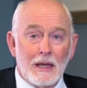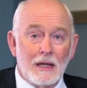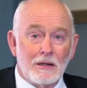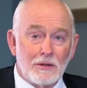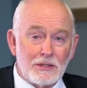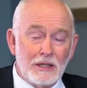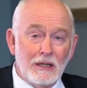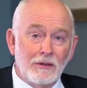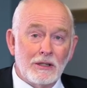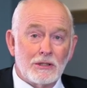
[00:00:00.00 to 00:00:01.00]
In this
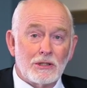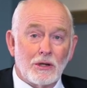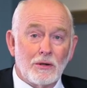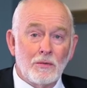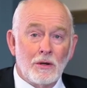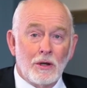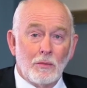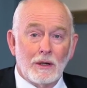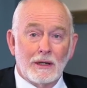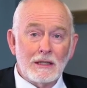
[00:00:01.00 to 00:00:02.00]
evening's show,
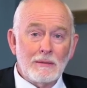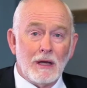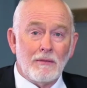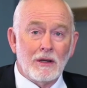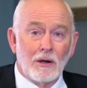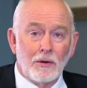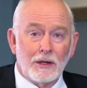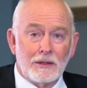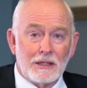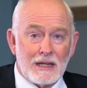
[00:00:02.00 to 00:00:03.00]
we are going to be having a look
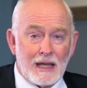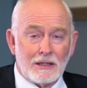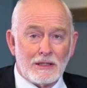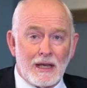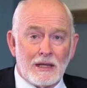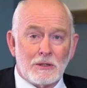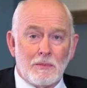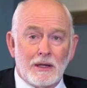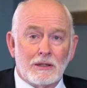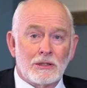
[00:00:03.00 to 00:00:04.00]
at the tax
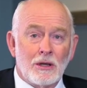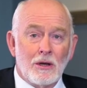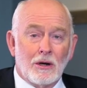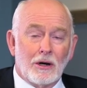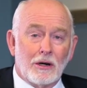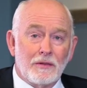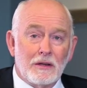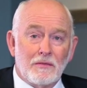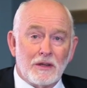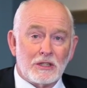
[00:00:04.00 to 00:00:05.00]
aspects of
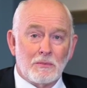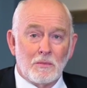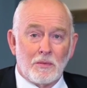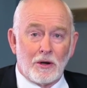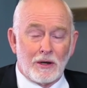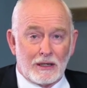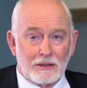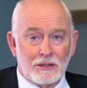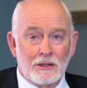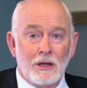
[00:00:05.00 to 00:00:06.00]
investment
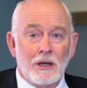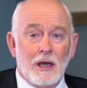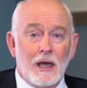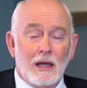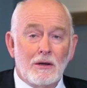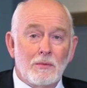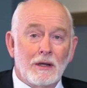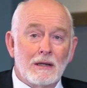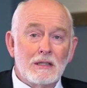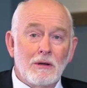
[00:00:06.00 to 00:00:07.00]
products. And we're
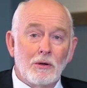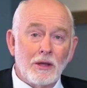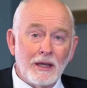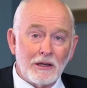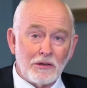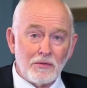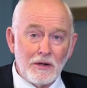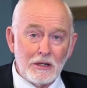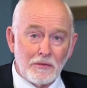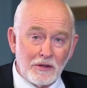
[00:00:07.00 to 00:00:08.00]
going to be looking at
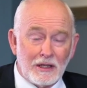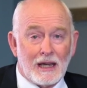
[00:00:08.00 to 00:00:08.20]
three different